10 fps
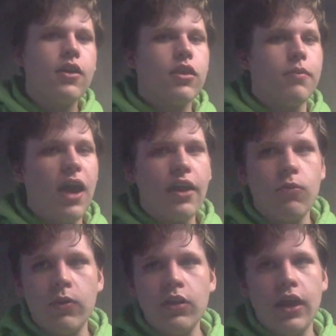the body
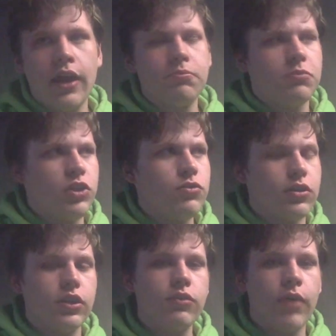will not
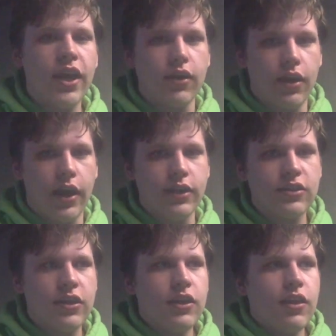usually
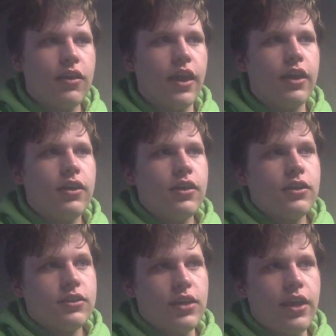recognize that
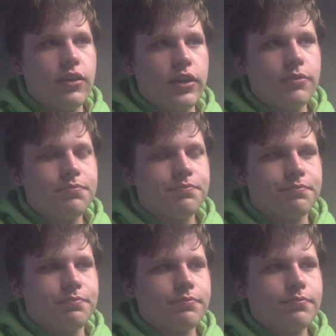saline
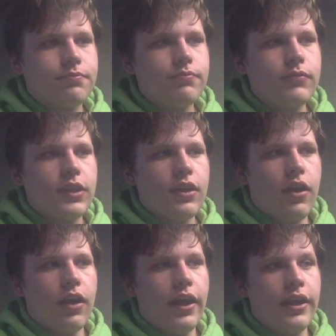
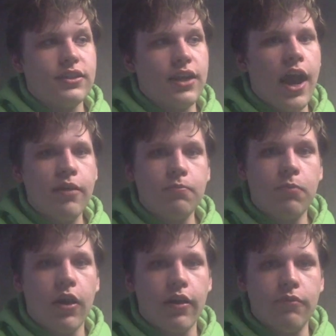is not
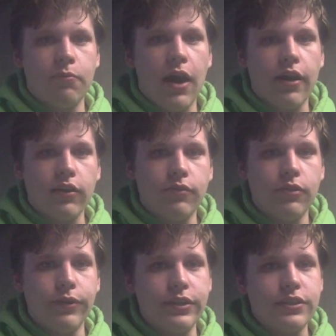part of bodily
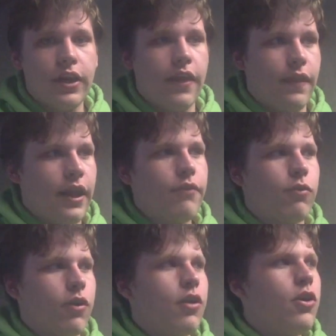fluids, and
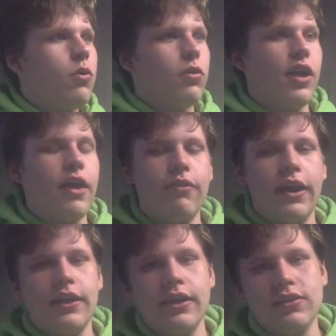therefore will not
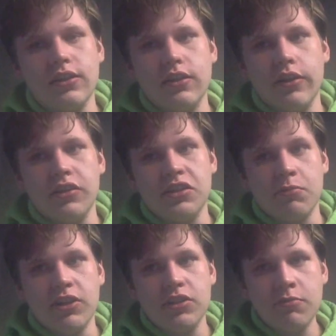fight against it nearly as
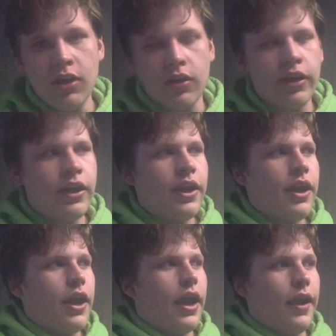much as milk,
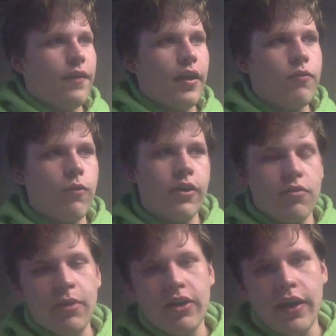and therefore it is a
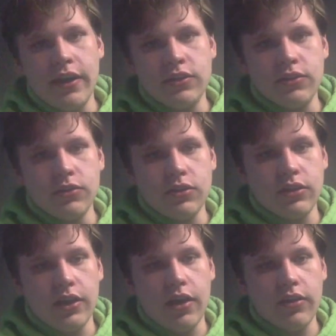better agent to use to
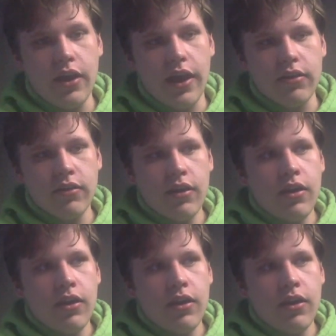clean out the eyes.